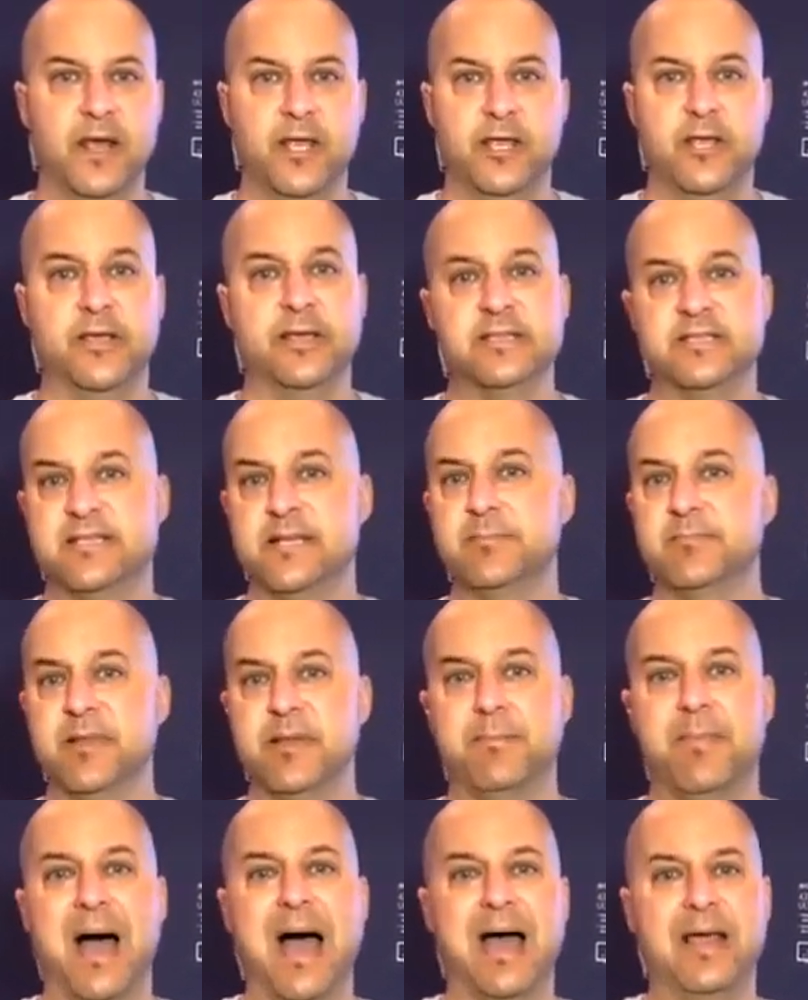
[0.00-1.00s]
You can simply
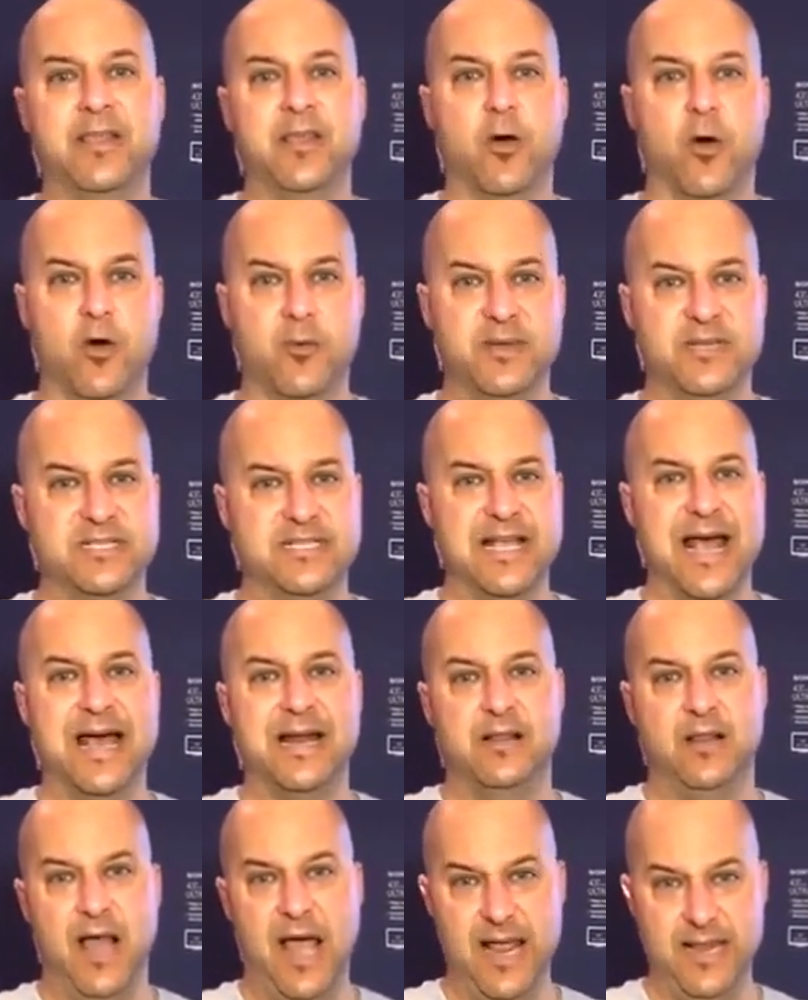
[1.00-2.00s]
buy the Orbi
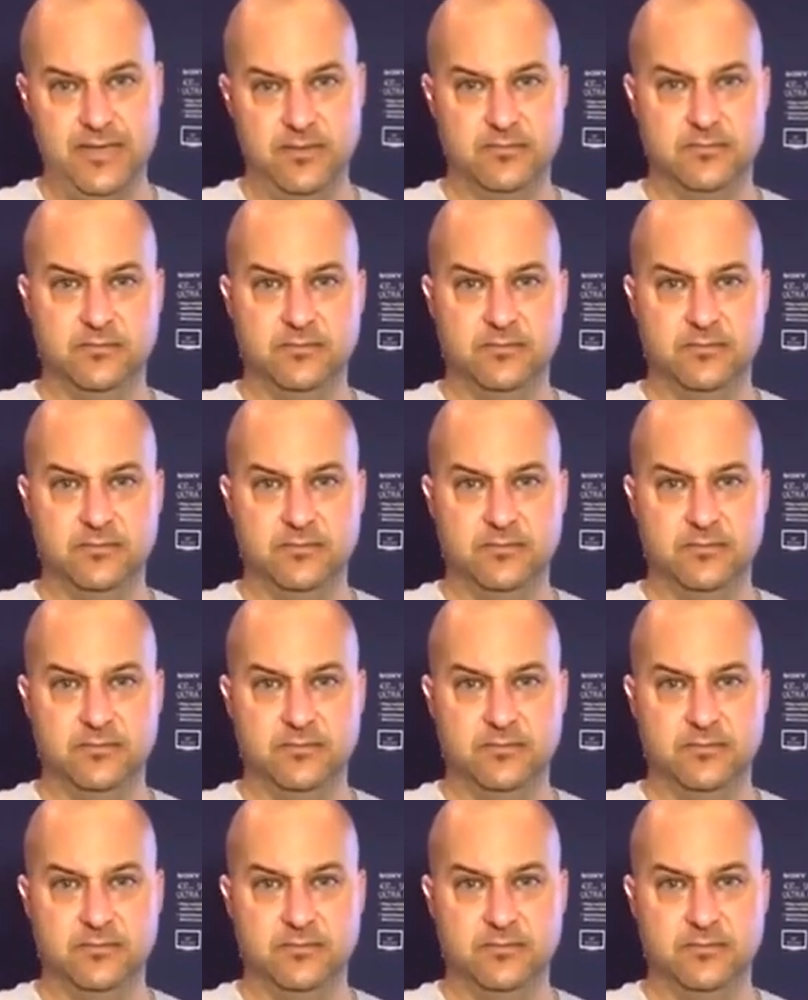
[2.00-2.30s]
satellite